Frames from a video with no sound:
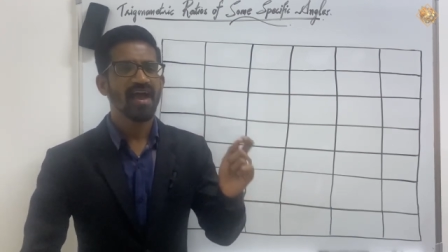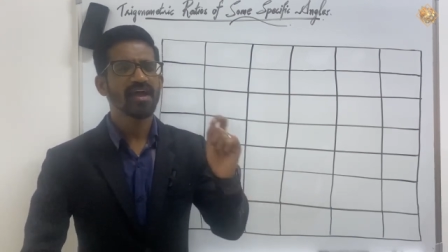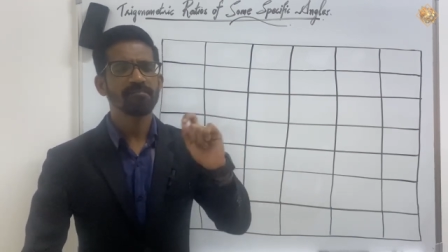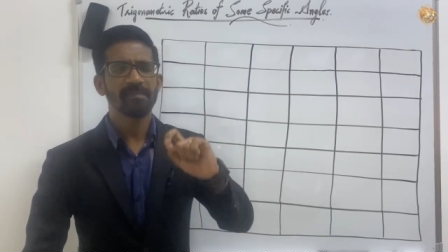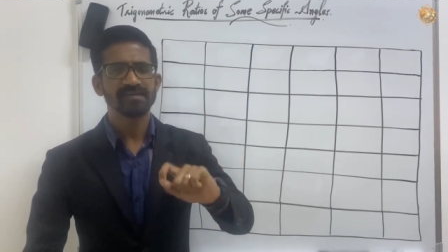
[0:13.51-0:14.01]

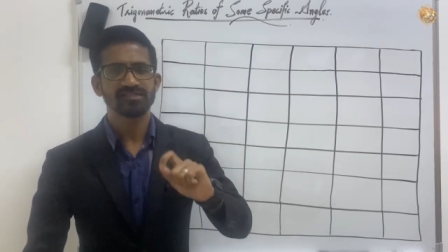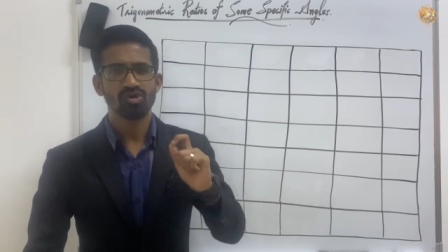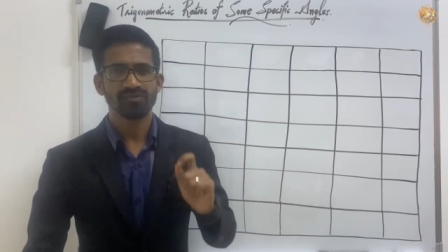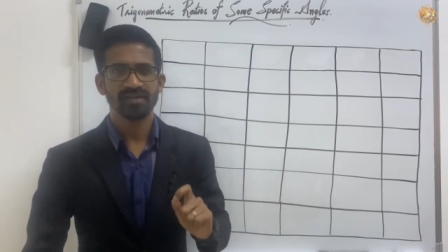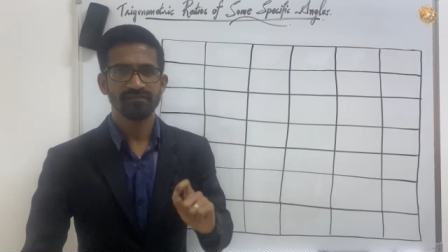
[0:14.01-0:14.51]
and based
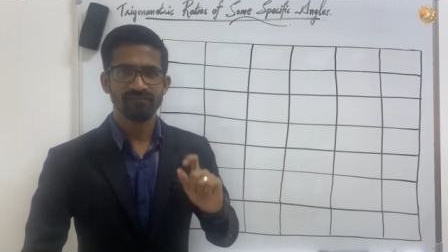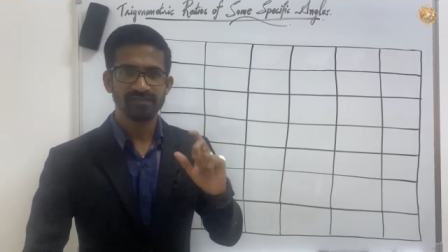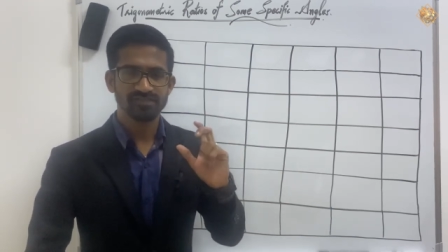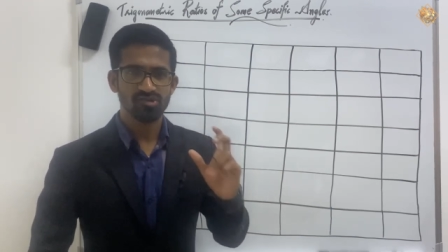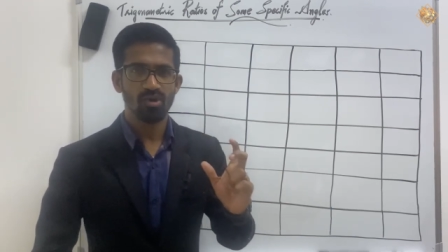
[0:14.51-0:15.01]
on that
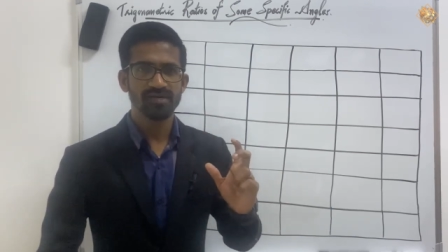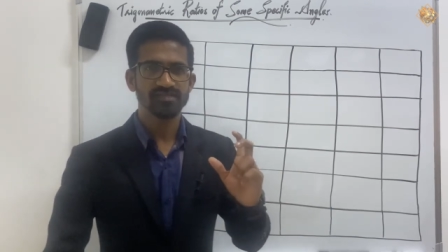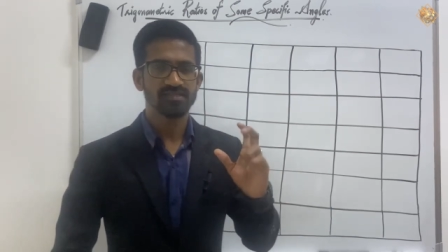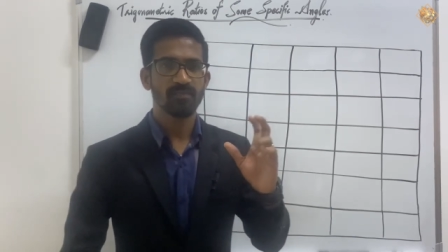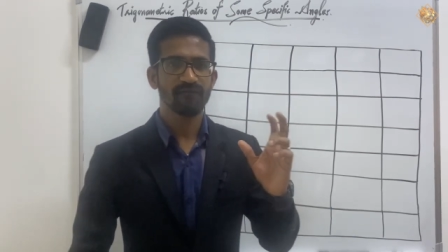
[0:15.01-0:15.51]
we
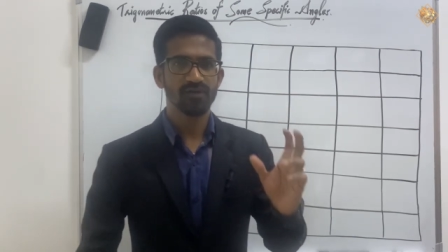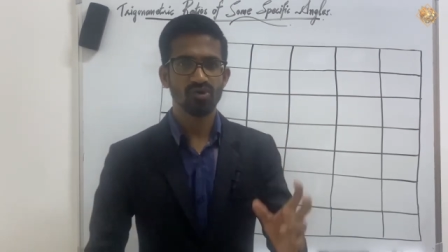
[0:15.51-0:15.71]
solved some of the